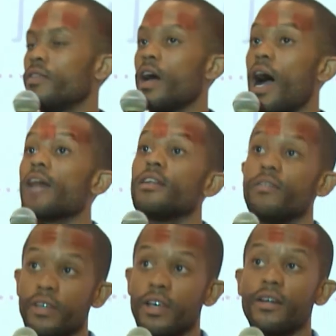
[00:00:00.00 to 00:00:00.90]
The
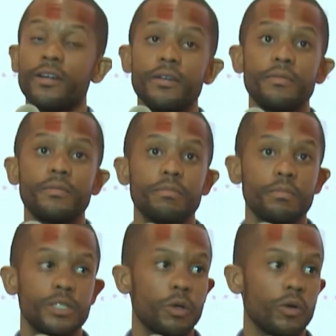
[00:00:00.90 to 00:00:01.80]
Island Theater
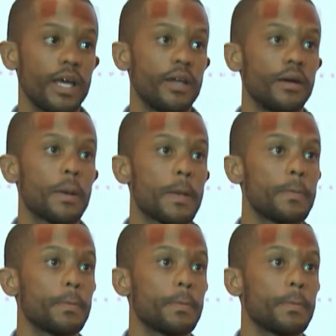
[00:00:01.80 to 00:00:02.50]
was built later.